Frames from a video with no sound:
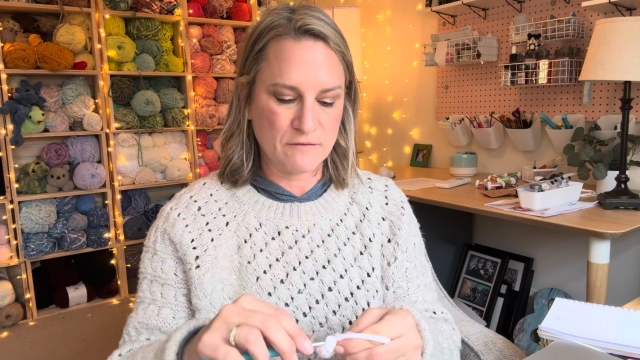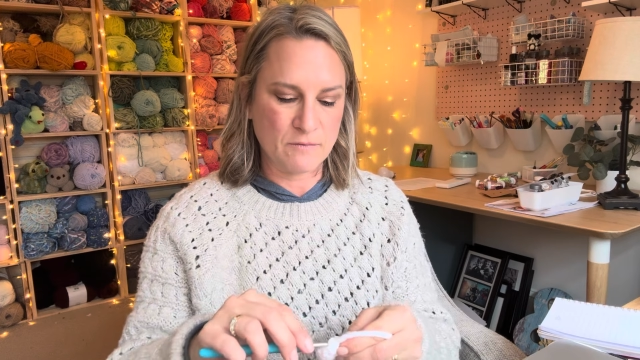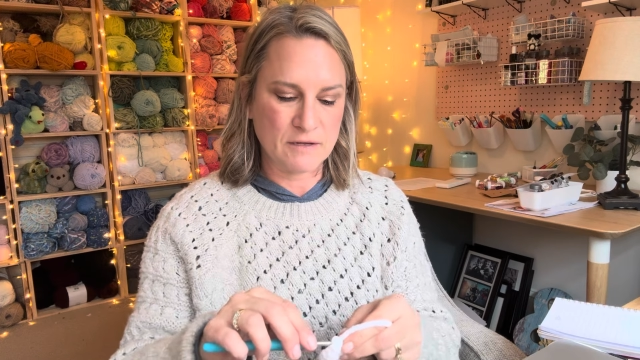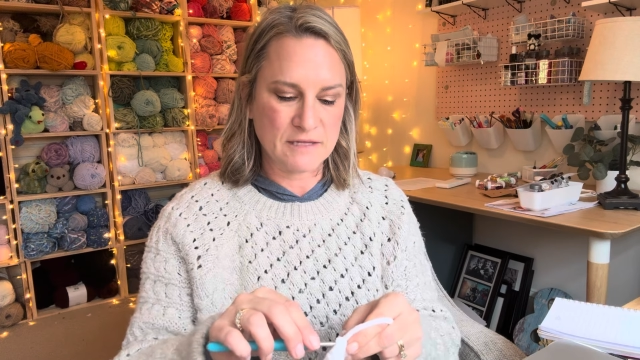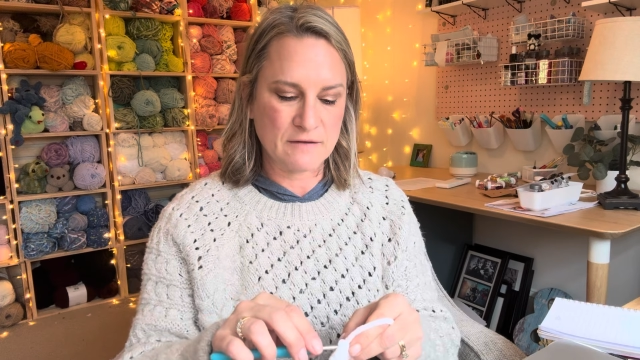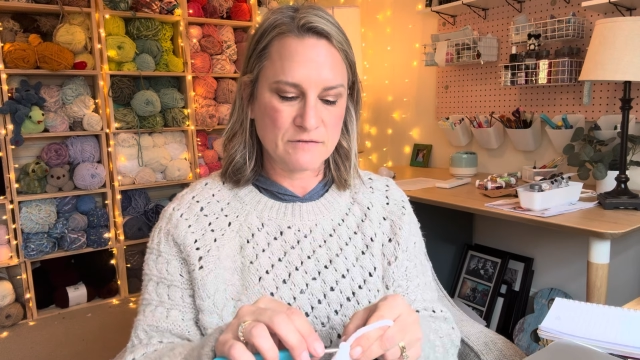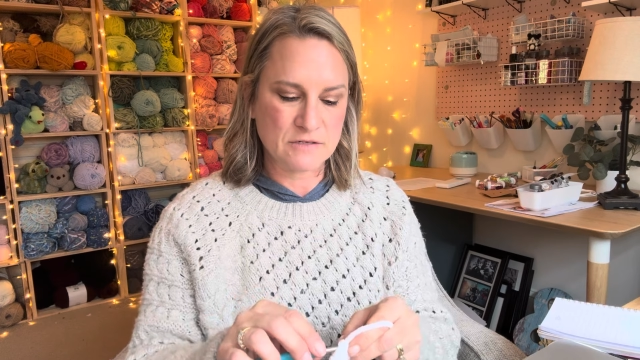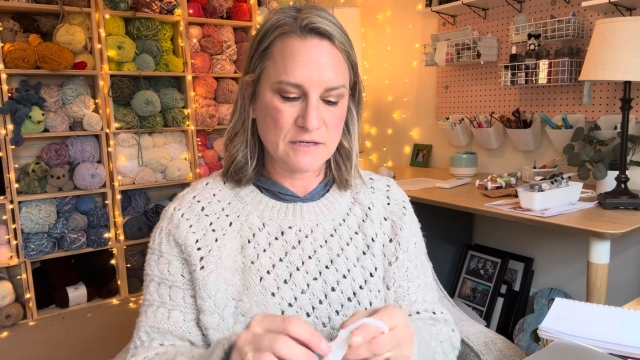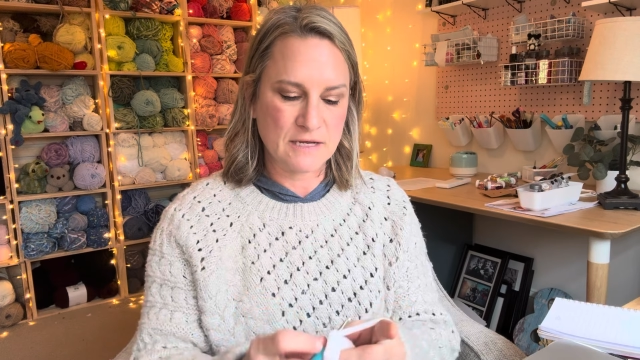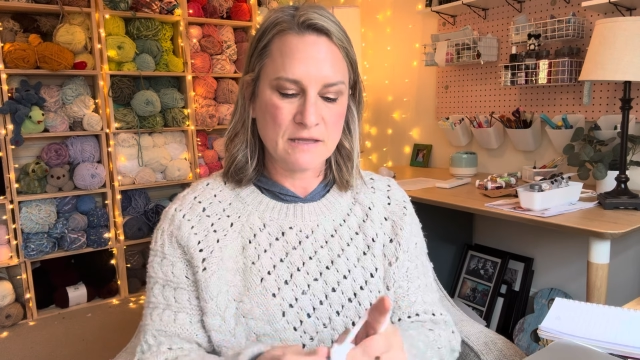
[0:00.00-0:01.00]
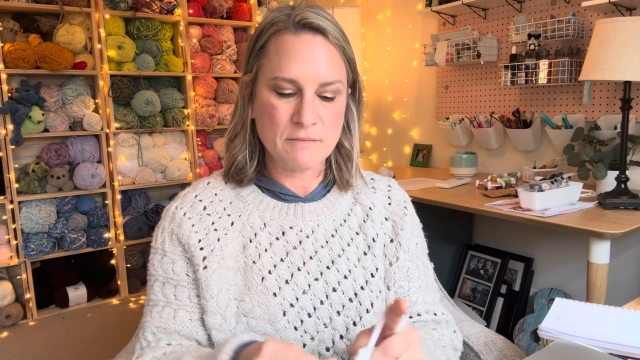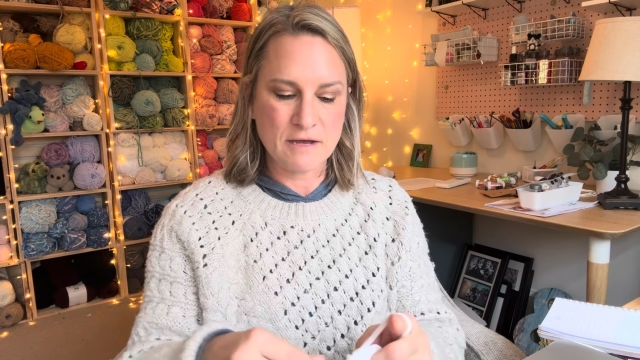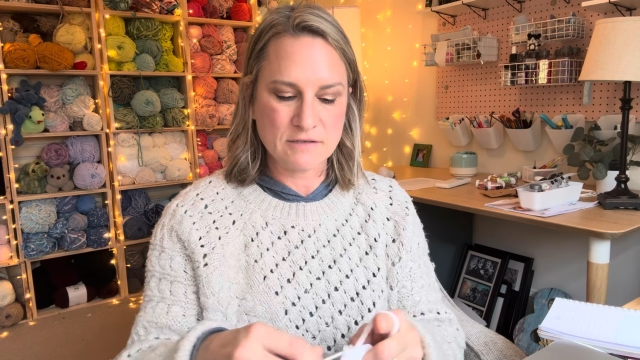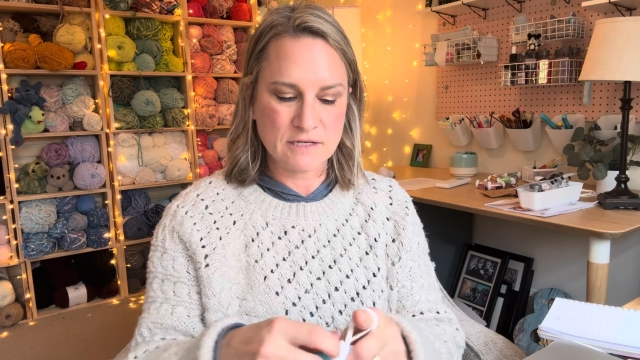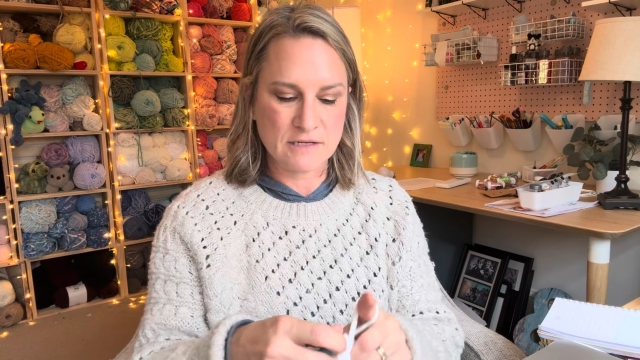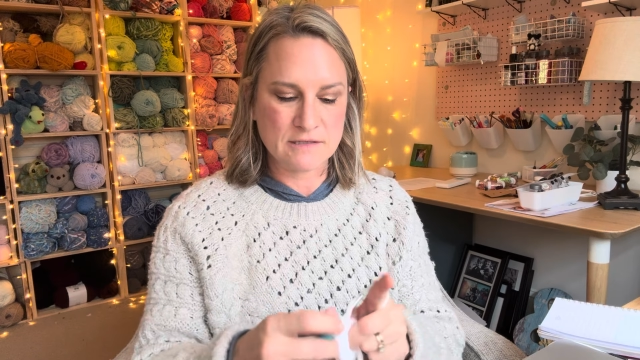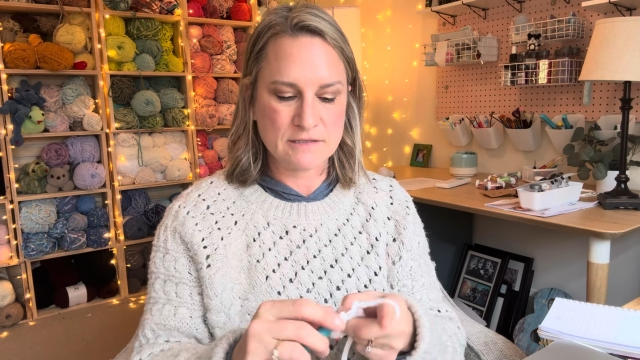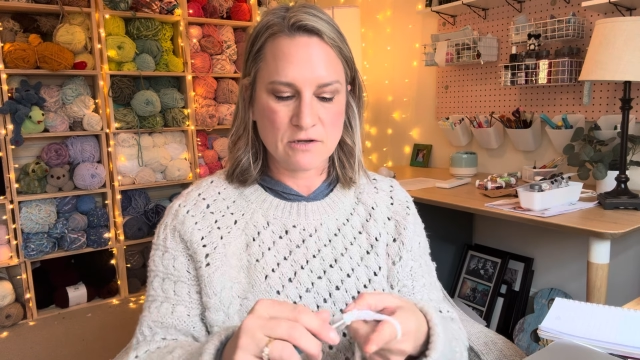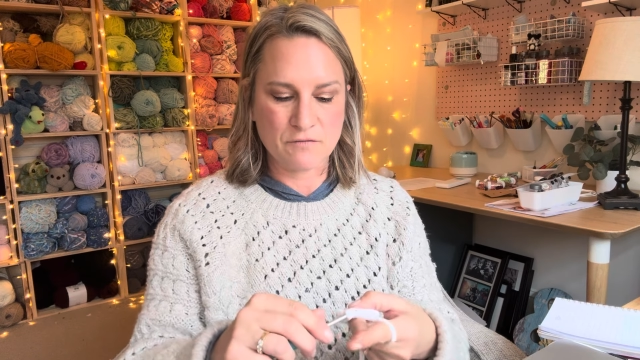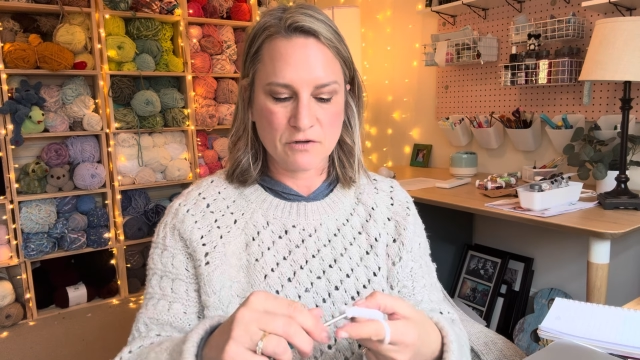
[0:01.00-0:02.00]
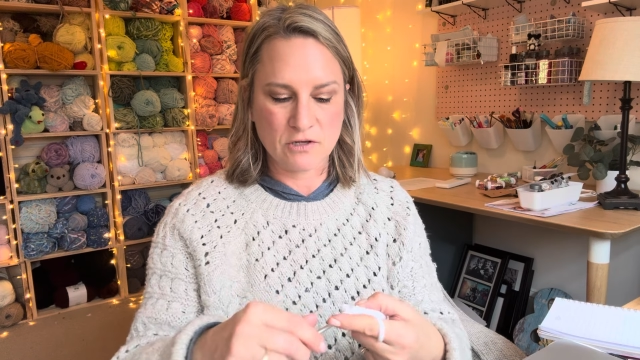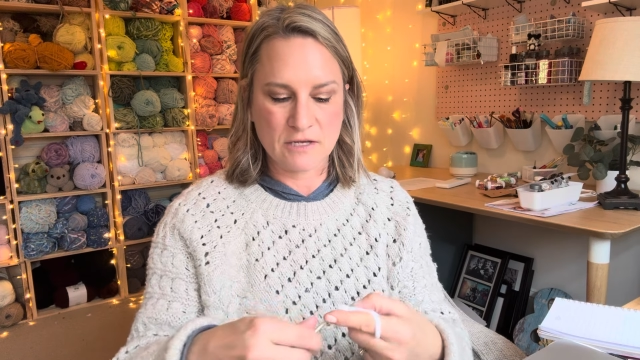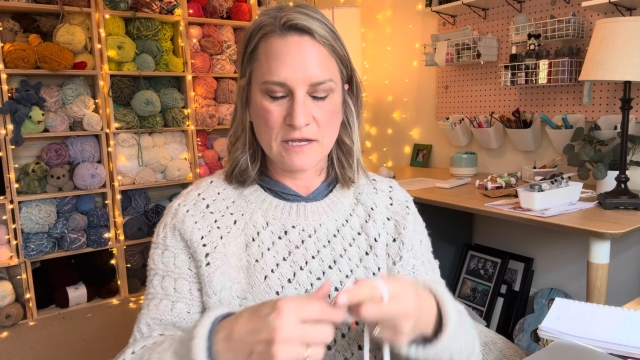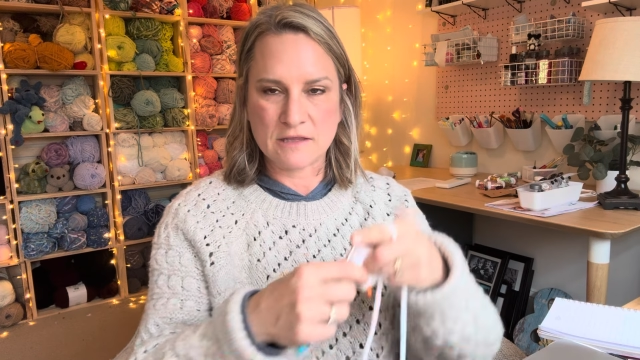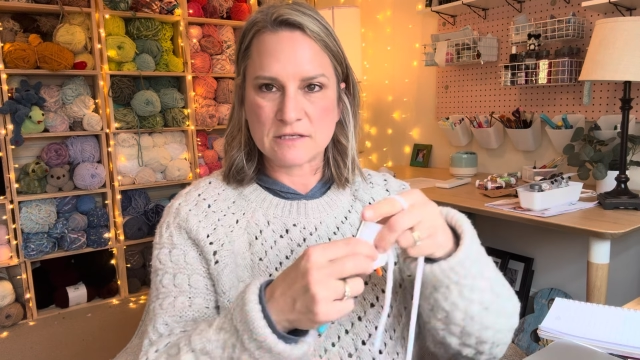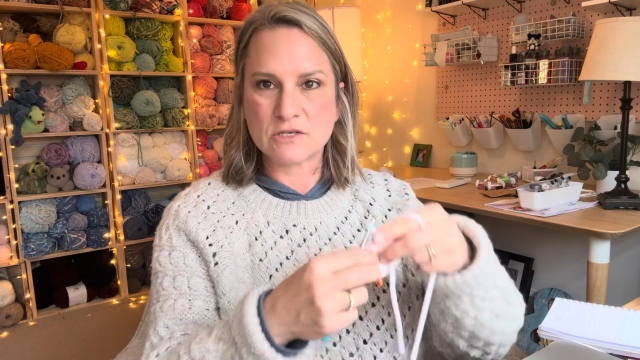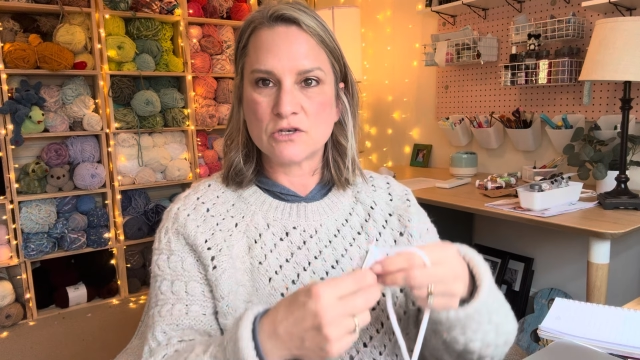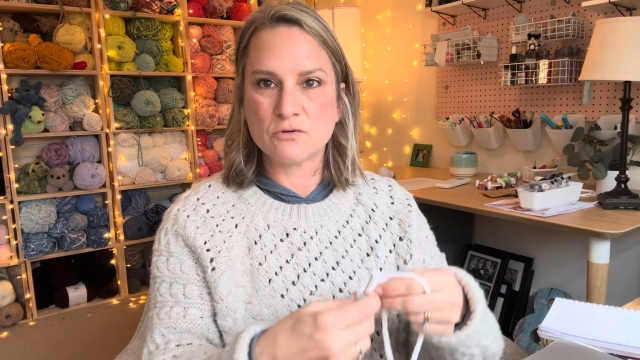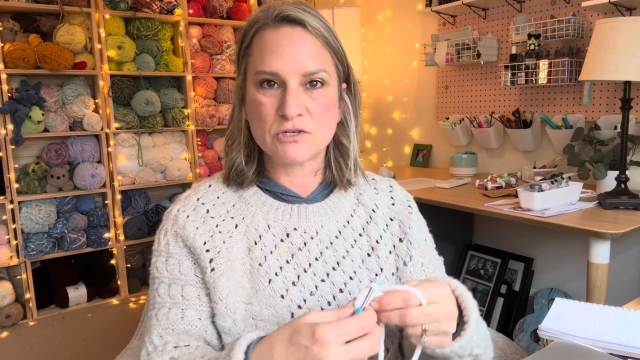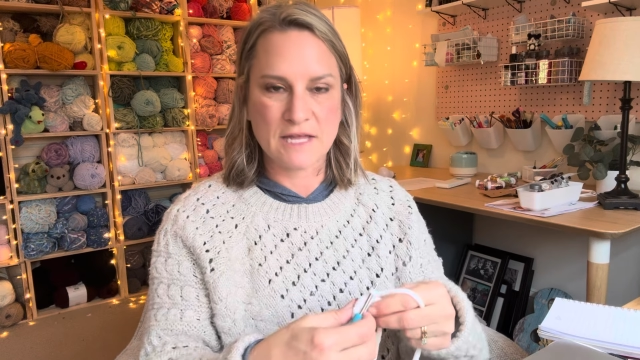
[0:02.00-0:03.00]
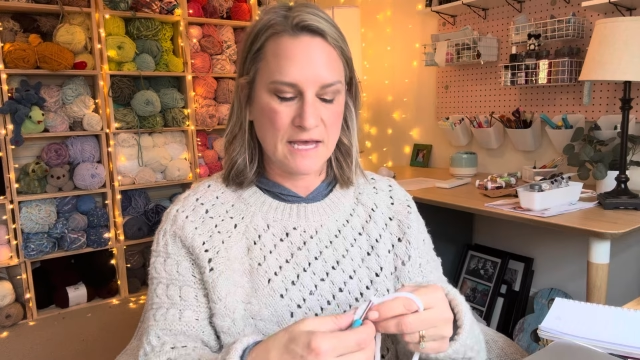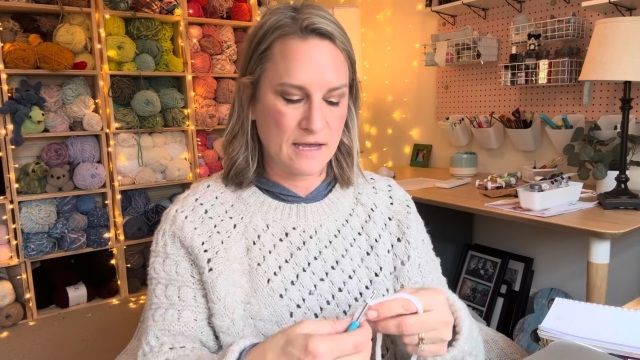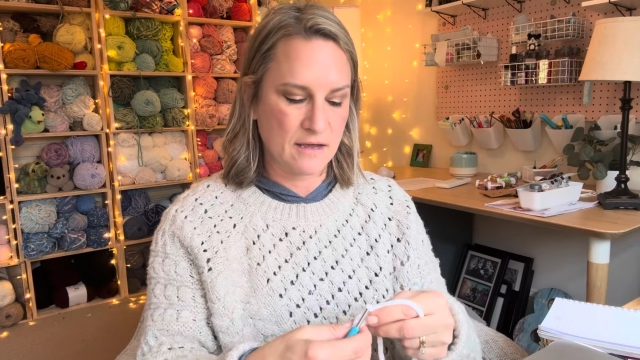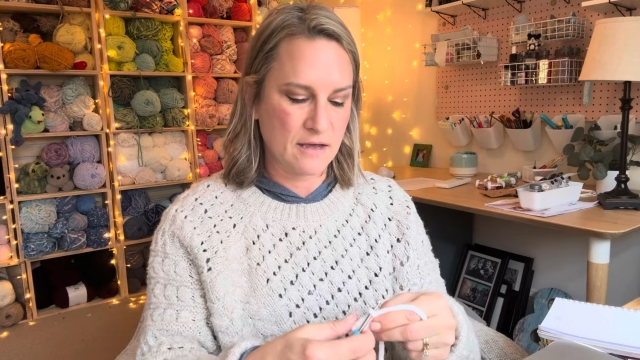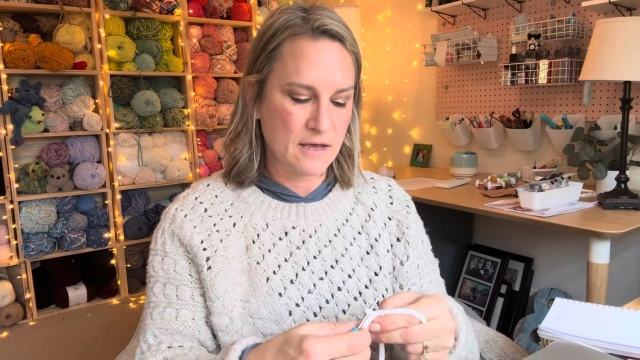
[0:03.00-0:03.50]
And we lived in the mountains overlooking this huge lake.